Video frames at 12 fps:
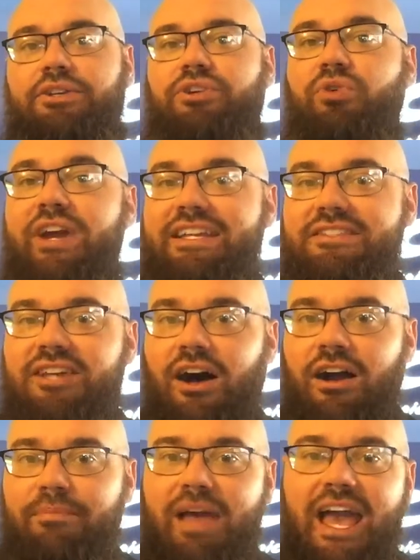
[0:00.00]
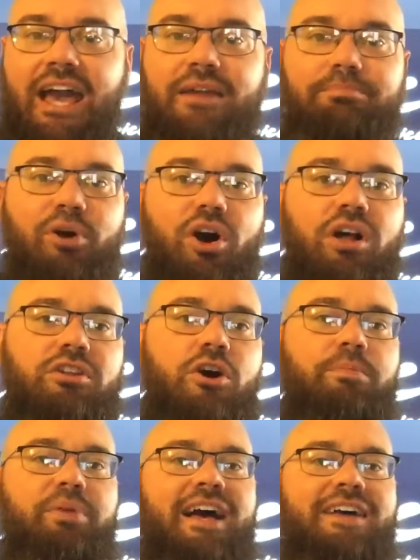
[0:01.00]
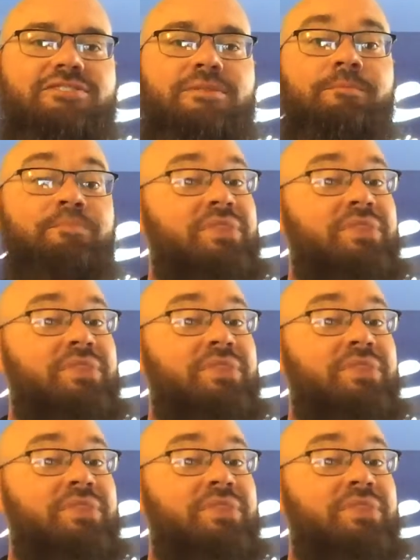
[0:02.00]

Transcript: Green Tongue Man, Paul Lopez,